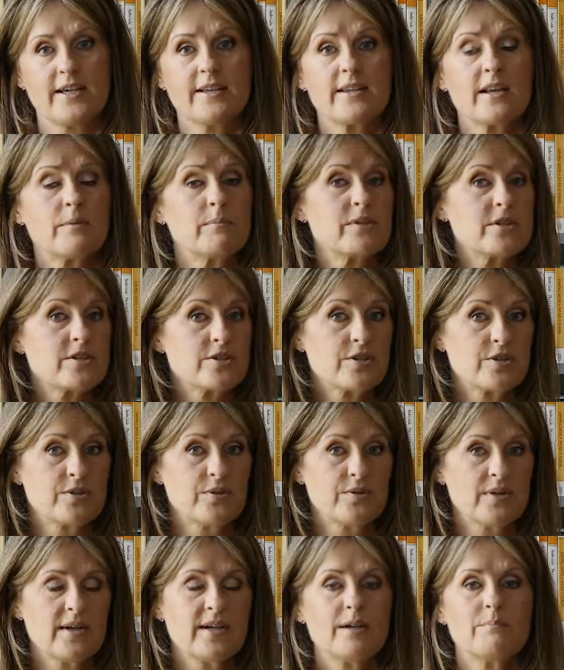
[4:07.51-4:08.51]
Number
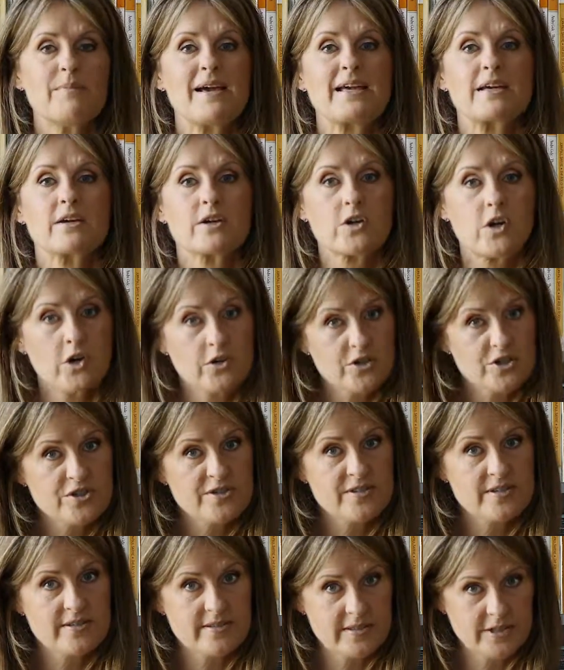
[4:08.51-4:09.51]
two, make a conscious
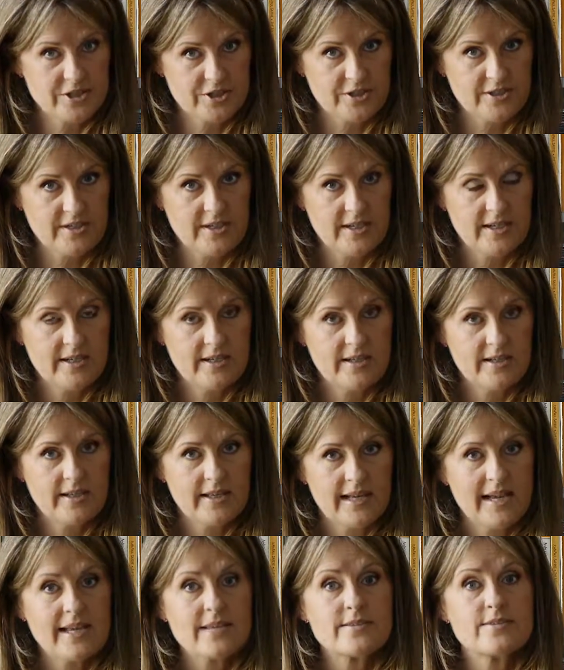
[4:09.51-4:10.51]
decision
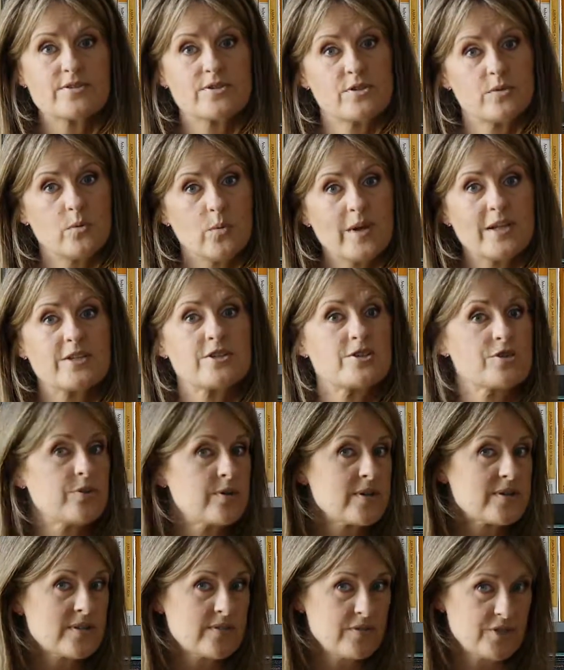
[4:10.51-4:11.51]
as to which
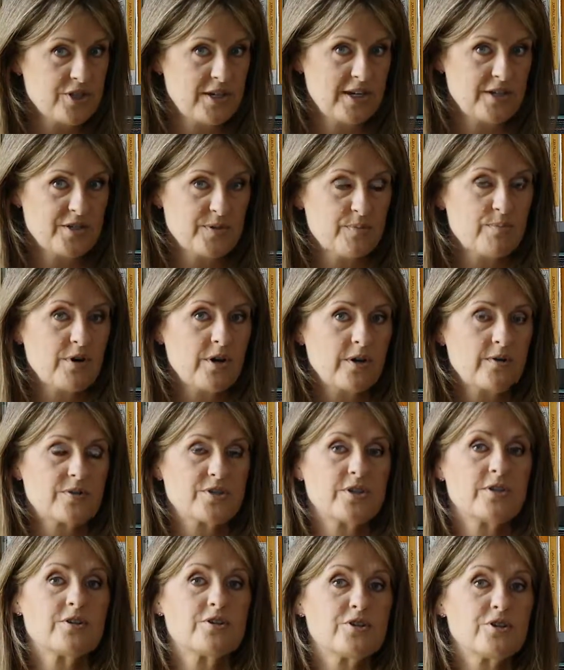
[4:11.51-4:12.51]
choice of change
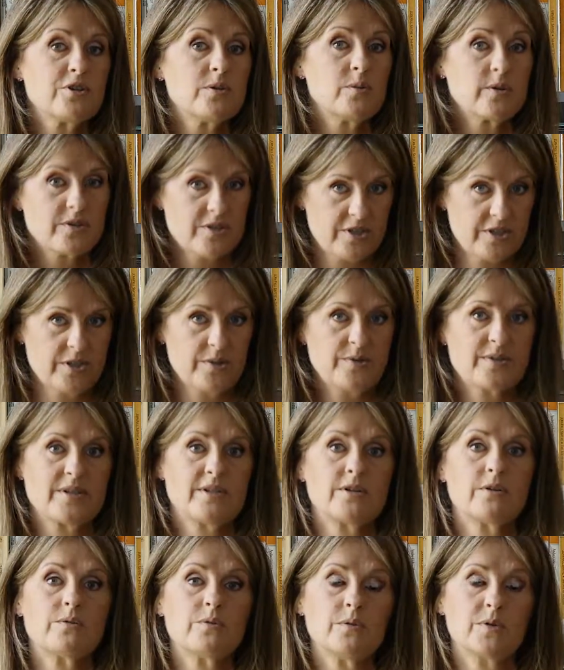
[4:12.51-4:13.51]
approach do you want to use in
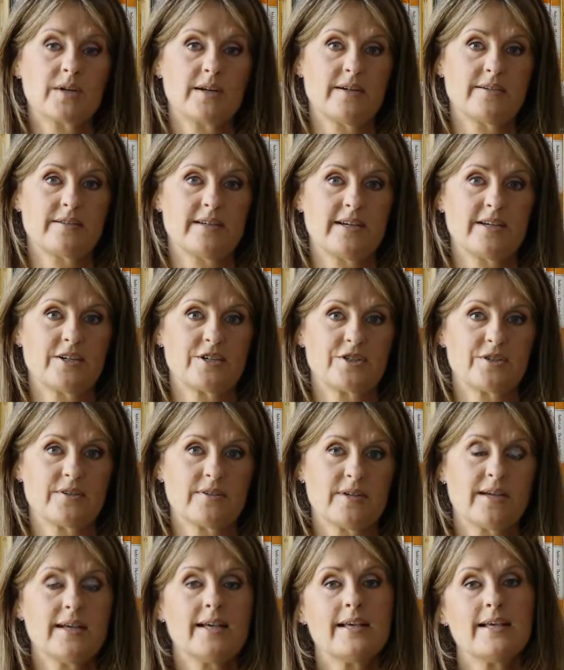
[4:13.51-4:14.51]
your
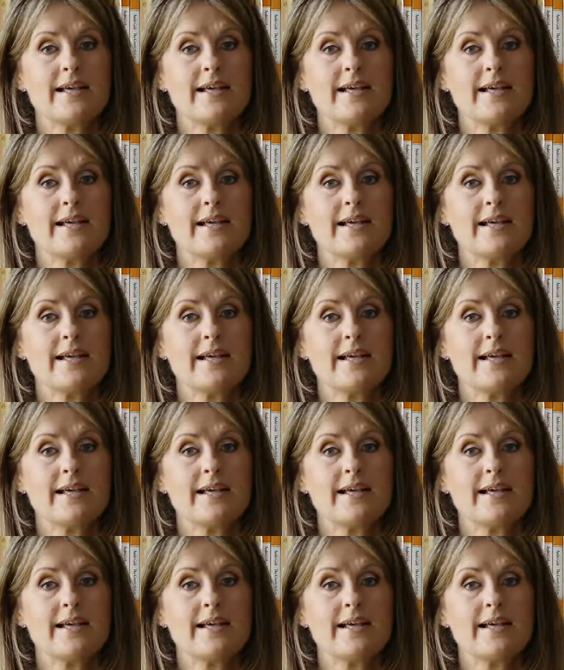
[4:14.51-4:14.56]
organisation.